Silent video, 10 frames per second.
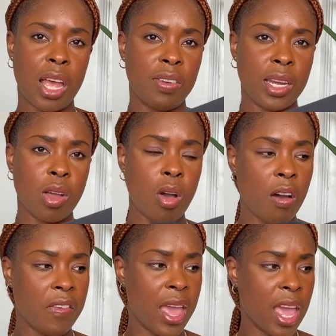have like the
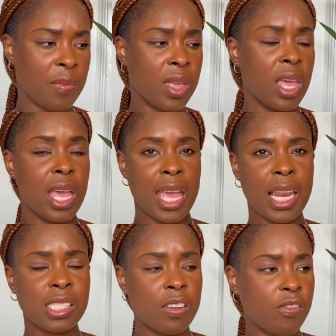cuff hem it
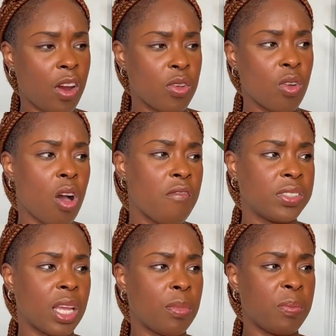is a very
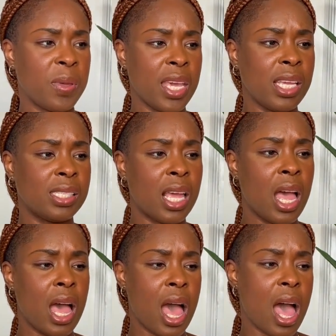comfortable piece
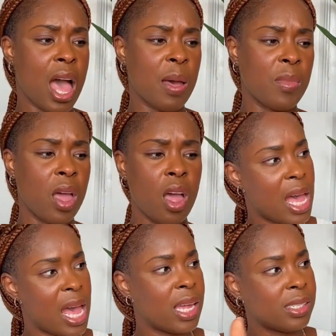um,
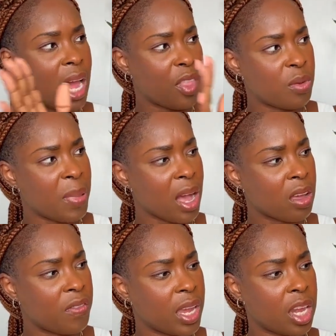and at the back
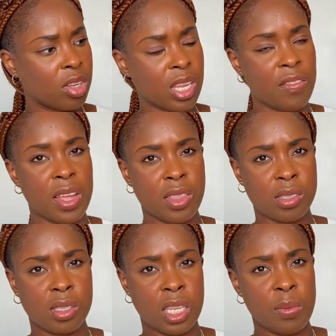of it it does have like the
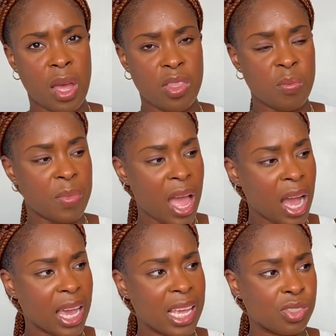seam at the
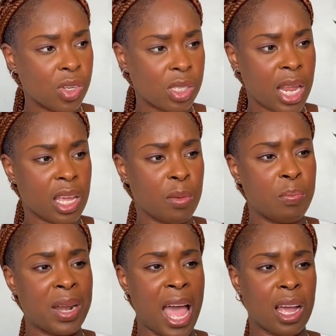back it's just like a
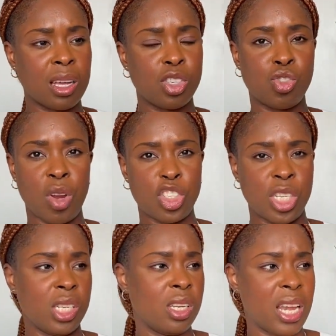black
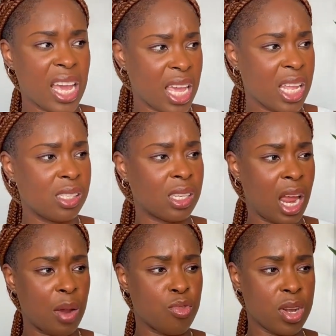stretchy leggings
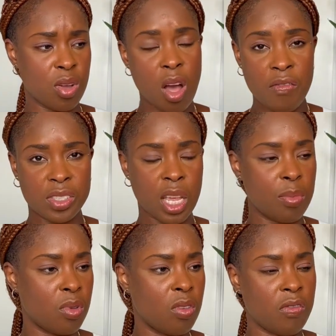um really
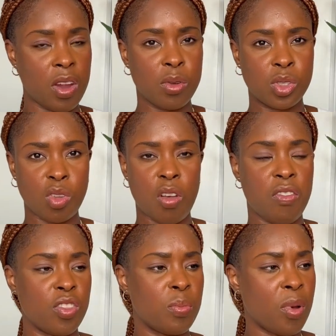comfortable very soft
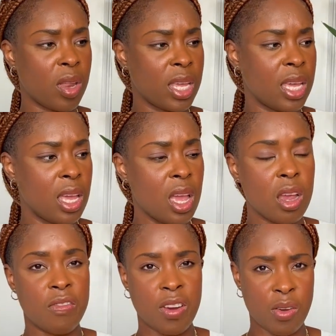on the body
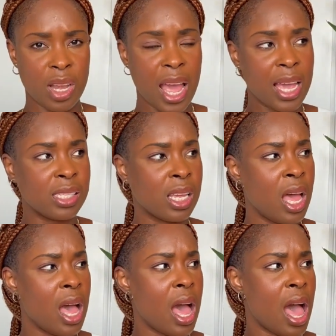very light
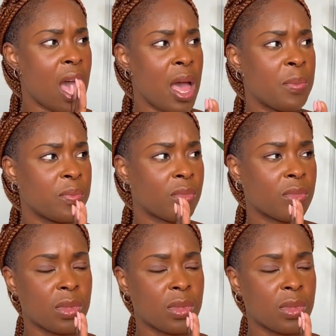um,